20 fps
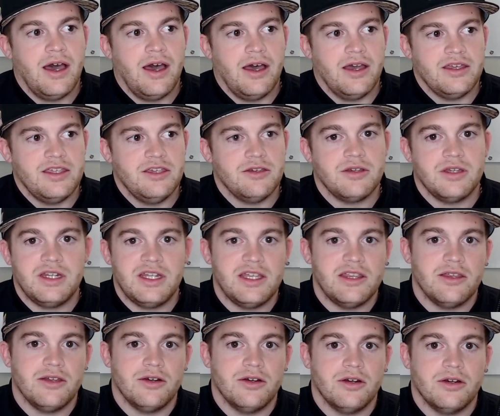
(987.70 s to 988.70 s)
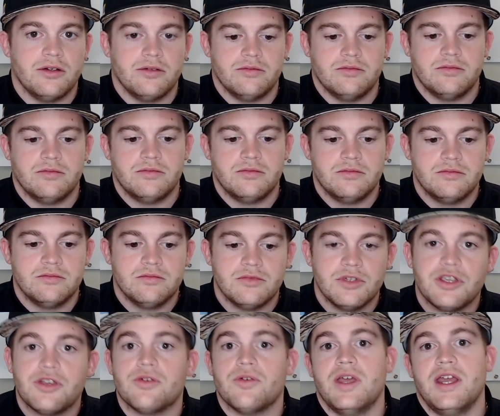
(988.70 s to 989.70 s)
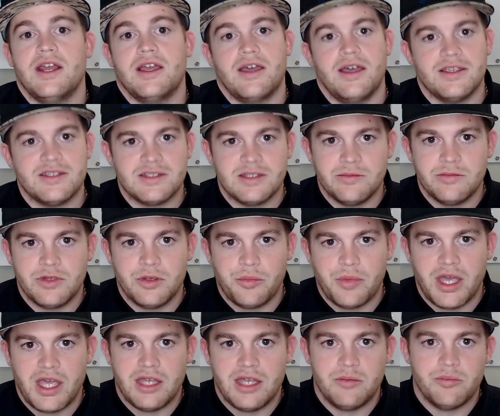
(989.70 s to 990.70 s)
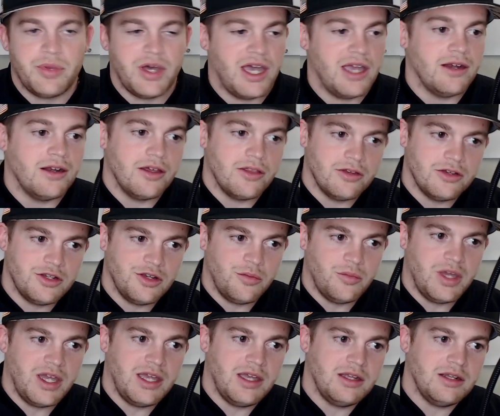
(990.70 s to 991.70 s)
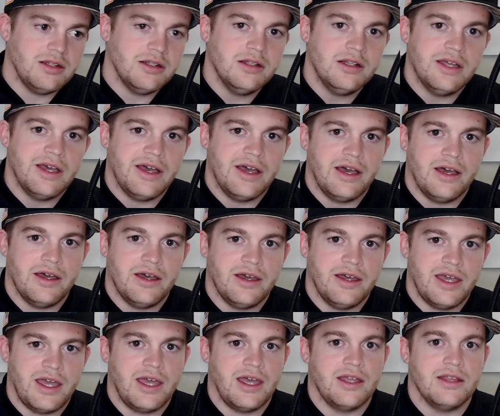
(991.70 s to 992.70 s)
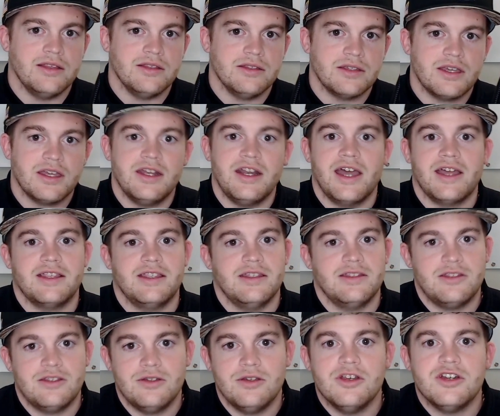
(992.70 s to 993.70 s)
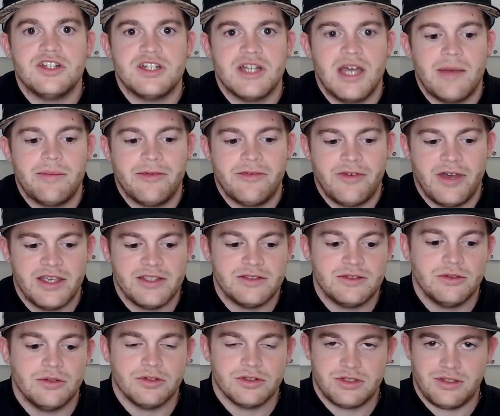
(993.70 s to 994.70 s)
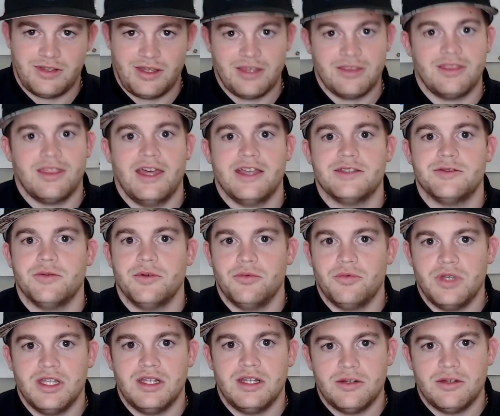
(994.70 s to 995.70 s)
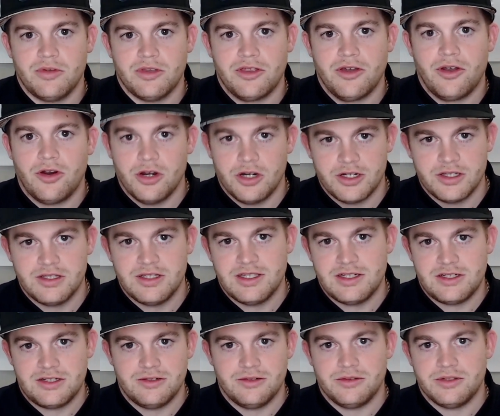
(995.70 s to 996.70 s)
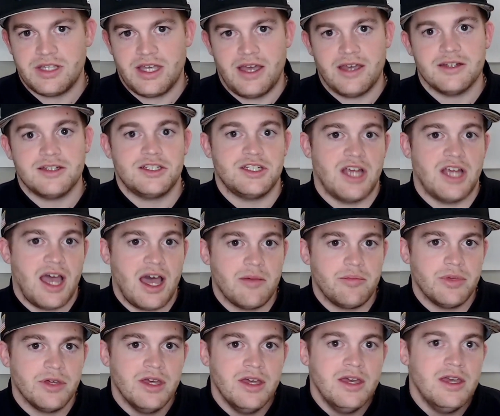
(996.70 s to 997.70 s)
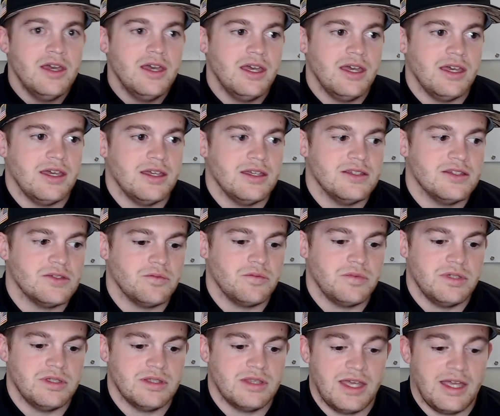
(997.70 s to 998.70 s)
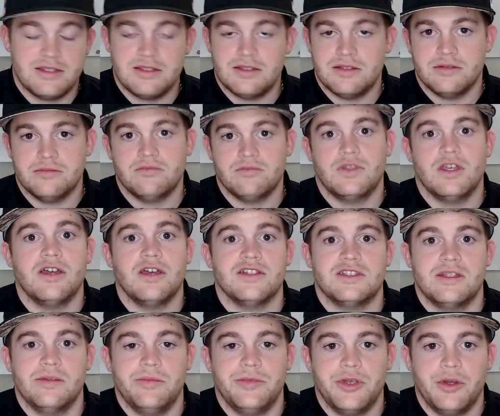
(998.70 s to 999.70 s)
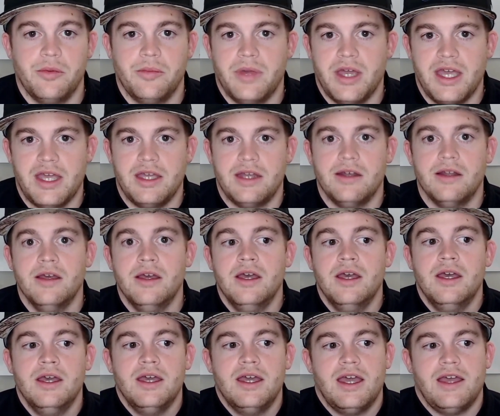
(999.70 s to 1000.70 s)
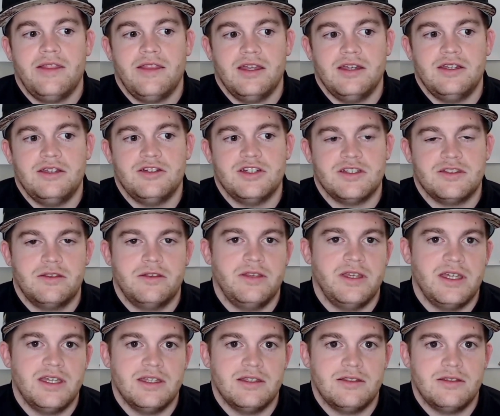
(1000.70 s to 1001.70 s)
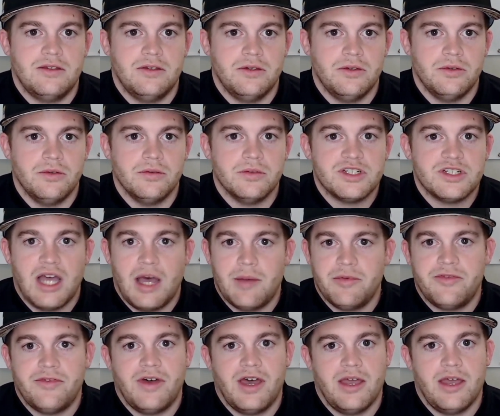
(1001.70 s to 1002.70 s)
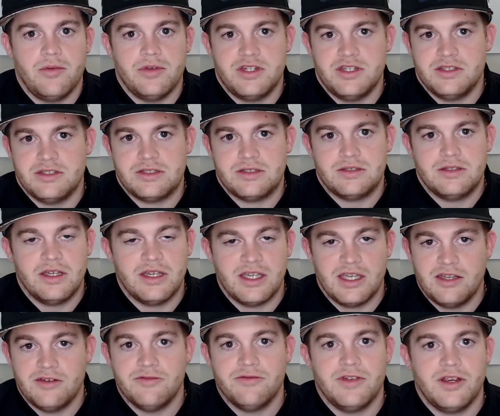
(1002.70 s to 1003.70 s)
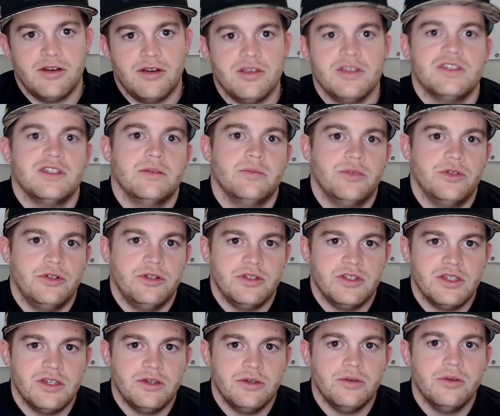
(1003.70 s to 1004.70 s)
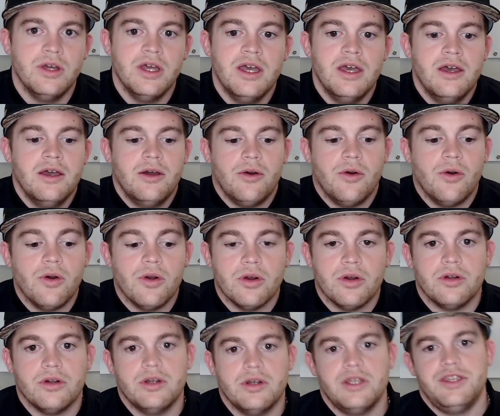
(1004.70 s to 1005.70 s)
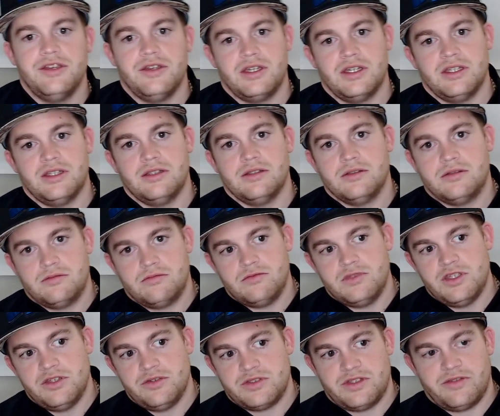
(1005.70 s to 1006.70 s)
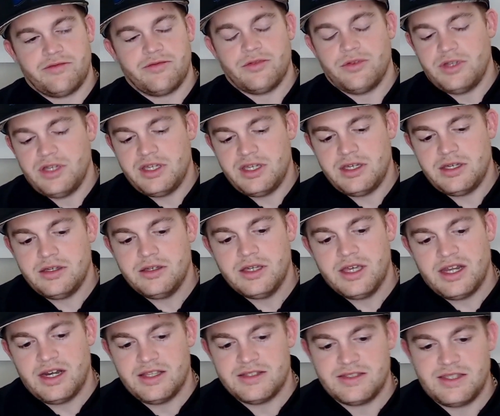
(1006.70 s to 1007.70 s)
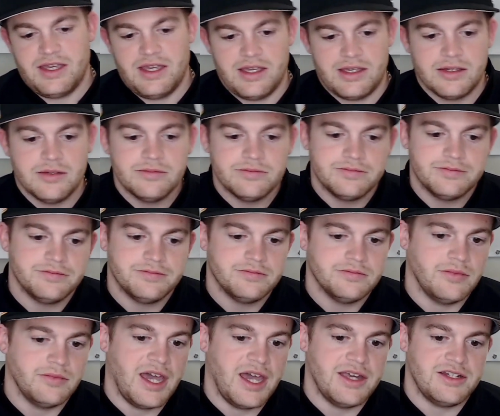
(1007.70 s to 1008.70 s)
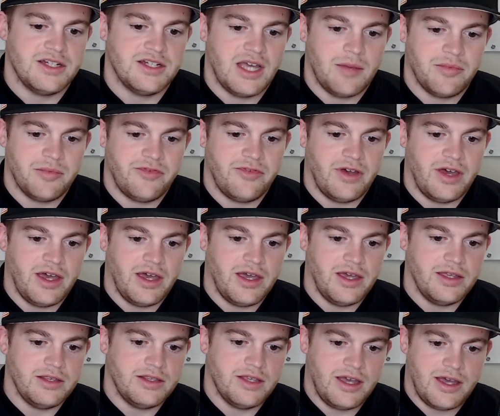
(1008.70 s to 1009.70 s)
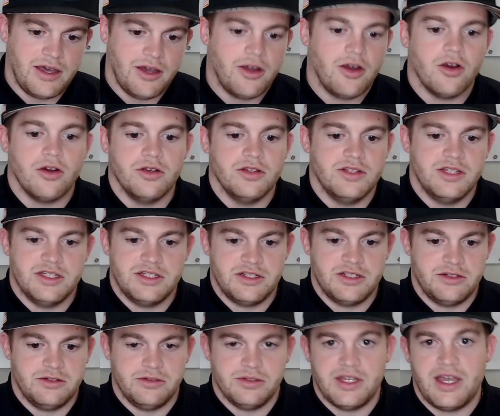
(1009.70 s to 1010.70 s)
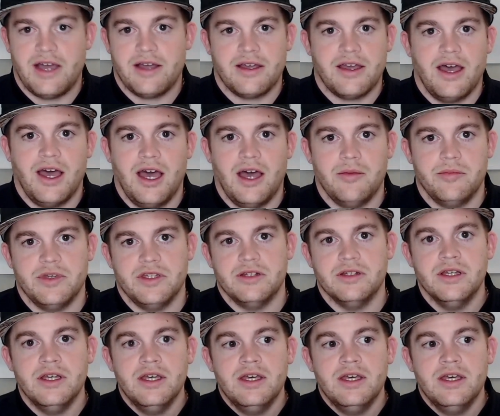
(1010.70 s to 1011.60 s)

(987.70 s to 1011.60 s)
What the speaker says: You can either create a custom domain, buy another domain, and connect it to your Shopify store. So like that's what we did with hardendigital.shop. That's a custom domain, and then you just link it to Shopify, which is again very simple to do. Or you can use the free, and it's like myshopify.hardendigital.com, and